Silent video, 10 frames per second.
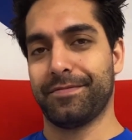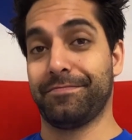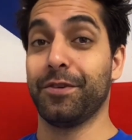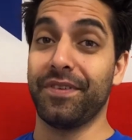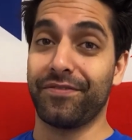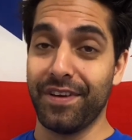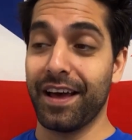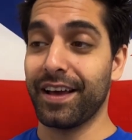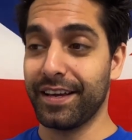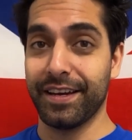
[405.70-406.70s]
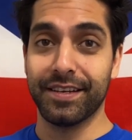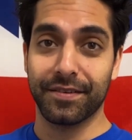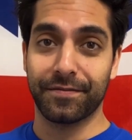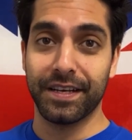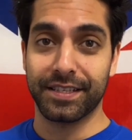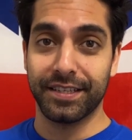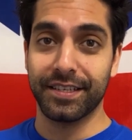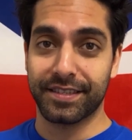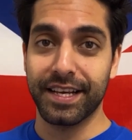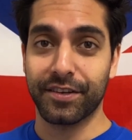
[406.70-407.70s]
to be fair, in his defense, he did
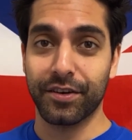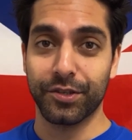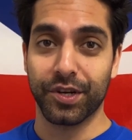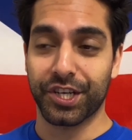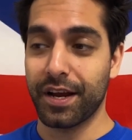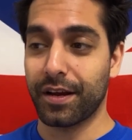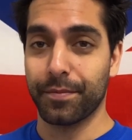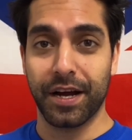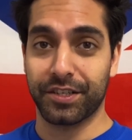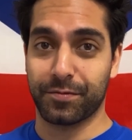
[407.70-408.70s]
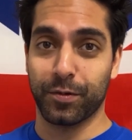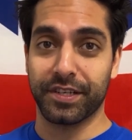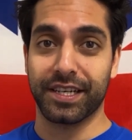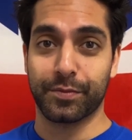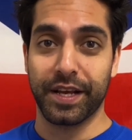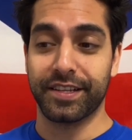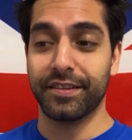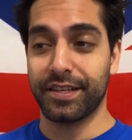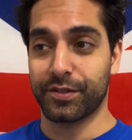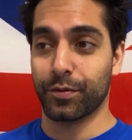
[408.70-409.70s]
say he's going to do a shake-up. I just wasn't expecting
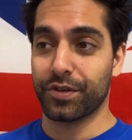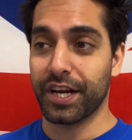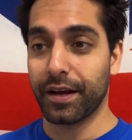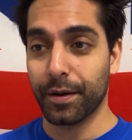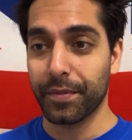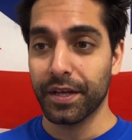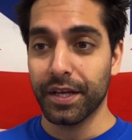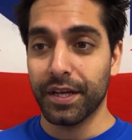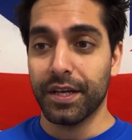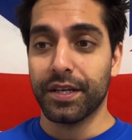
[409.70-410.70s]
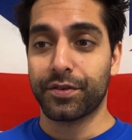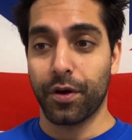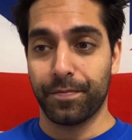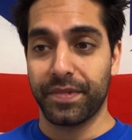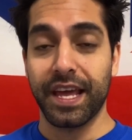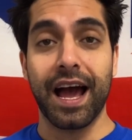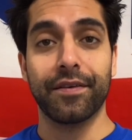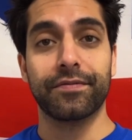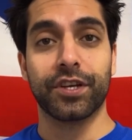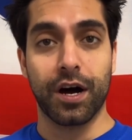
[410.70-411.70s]
this sort of shake-up. So they
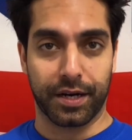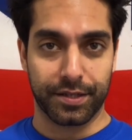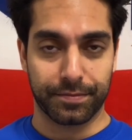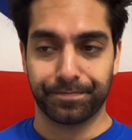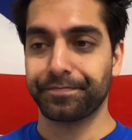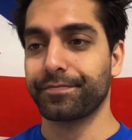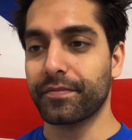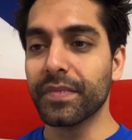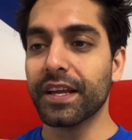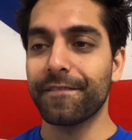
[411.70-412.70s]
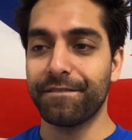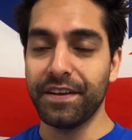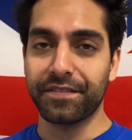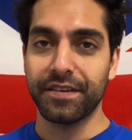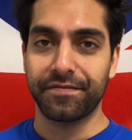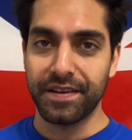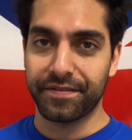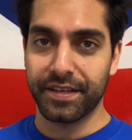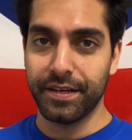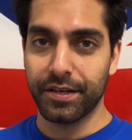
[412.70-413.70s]
have targets.
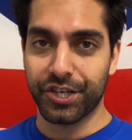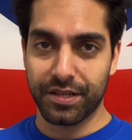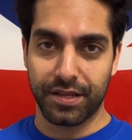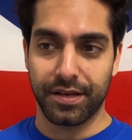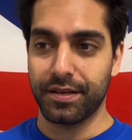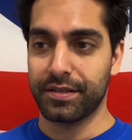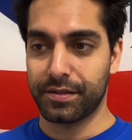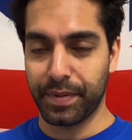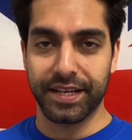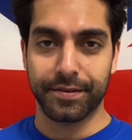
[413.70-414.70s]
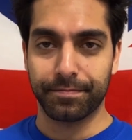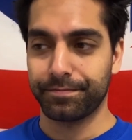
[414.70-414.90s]
50-50 gender split.